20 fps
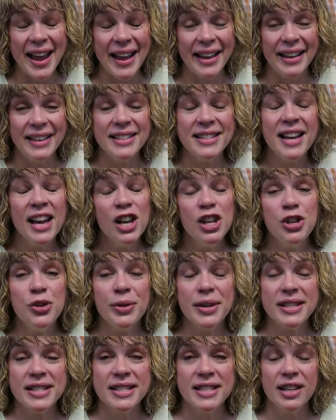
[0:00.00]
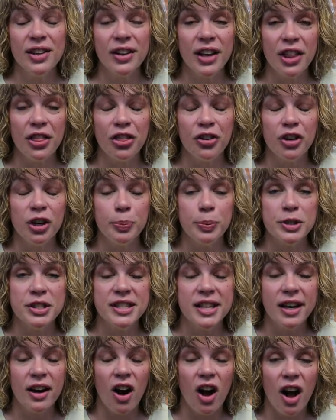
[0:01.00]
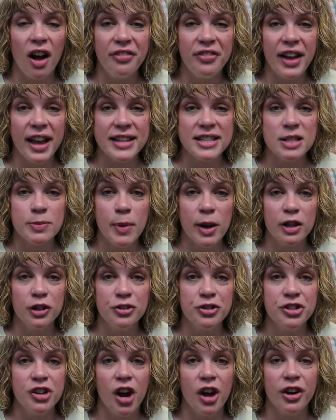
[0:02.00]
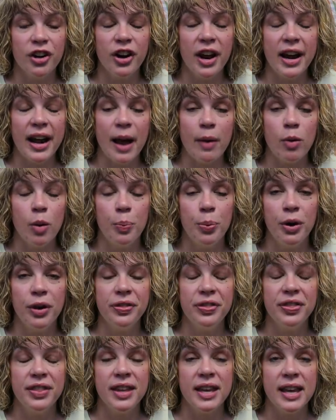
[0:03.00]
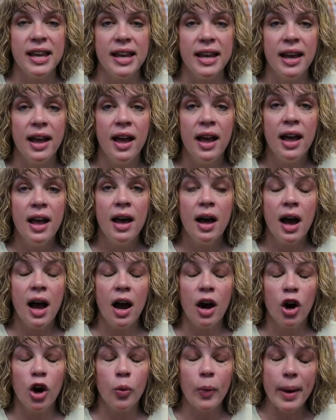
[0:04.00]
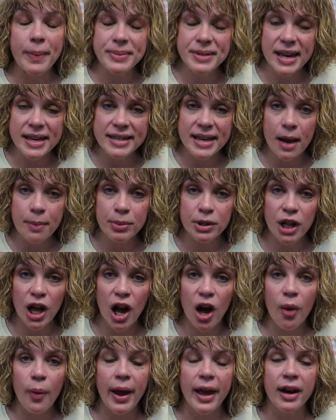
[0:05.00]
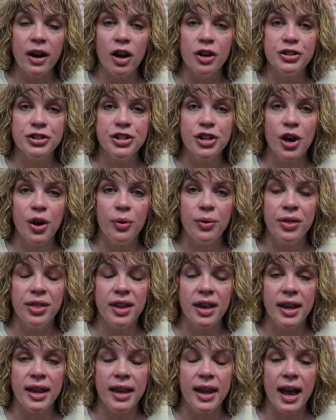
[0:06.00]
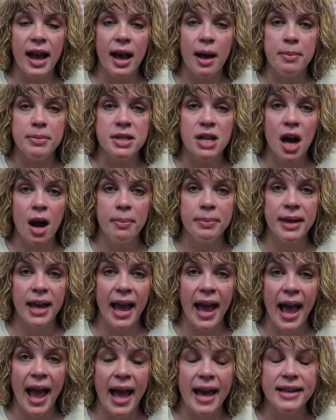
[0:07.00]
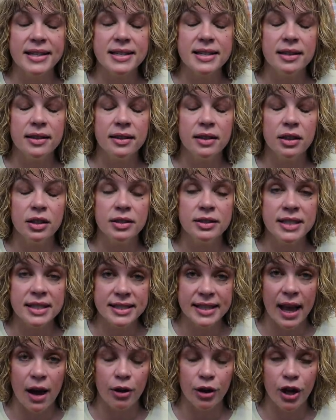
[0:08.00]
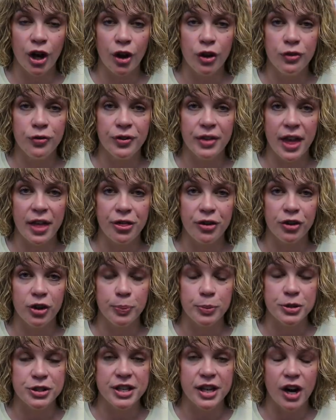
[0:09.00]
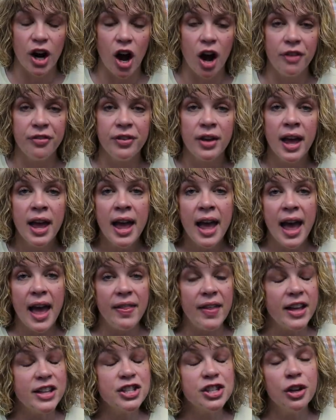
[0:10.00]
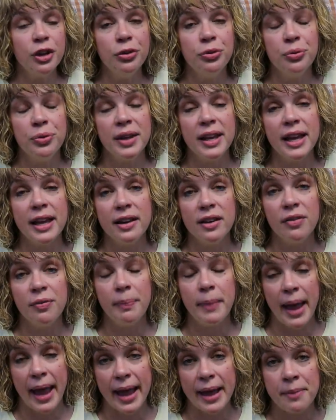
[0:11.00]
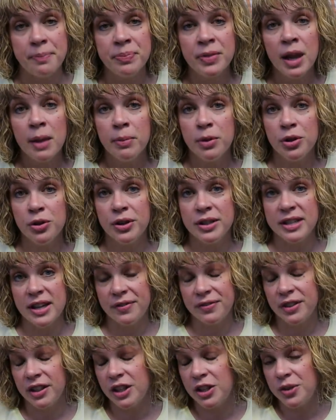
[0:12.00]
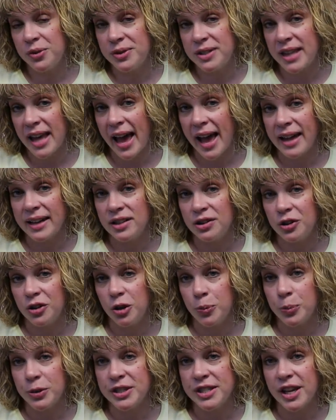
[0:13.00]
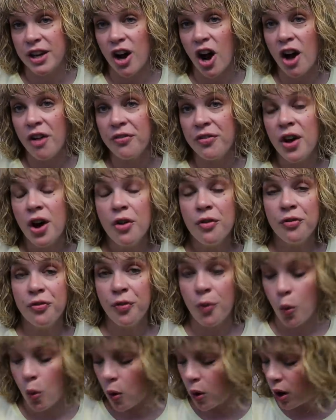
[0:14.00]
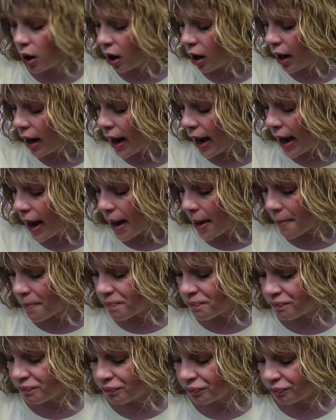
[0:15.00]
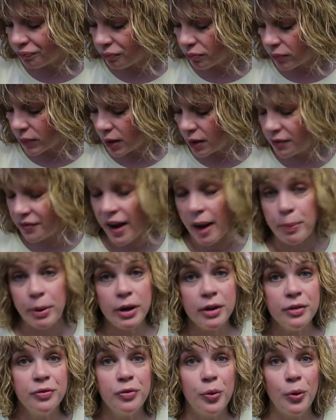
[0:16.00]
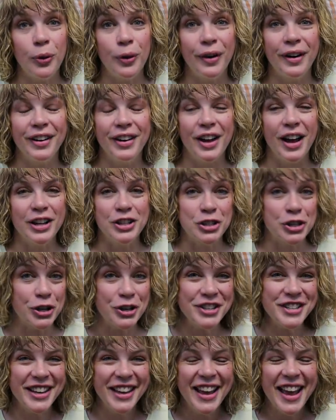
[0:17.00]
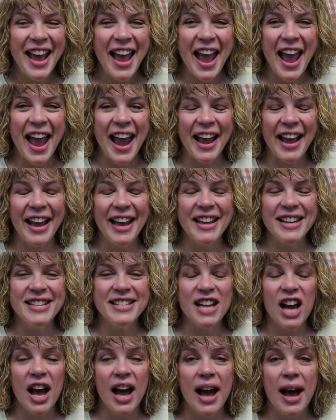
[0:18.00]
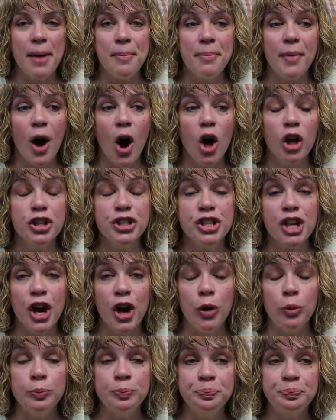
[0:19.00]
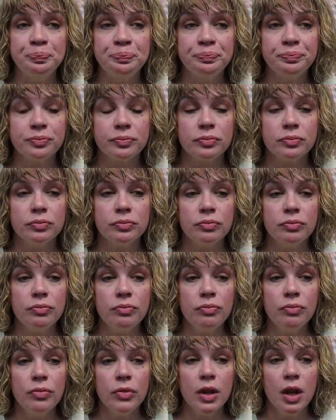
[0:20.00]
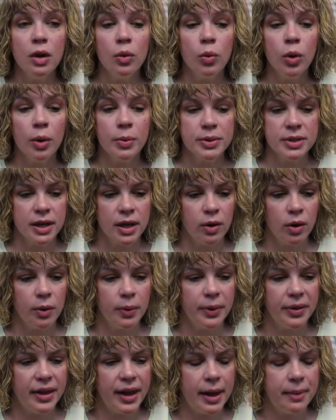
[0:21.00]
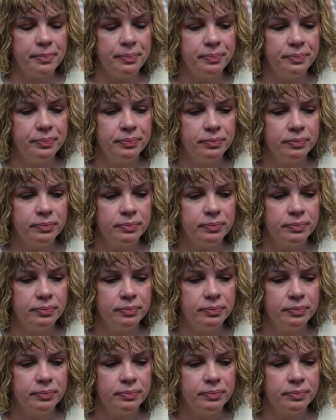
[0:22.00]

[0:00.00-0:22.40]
And you can still get 30% off at Smuggler's Daughter, and I will put the uh, her website down below and also the um, TomKat discount code for that 30% off. And that's good through the end of May. But you could definitely use that 30% off for um, fabric for a shirt. And um, also, where was I going with that?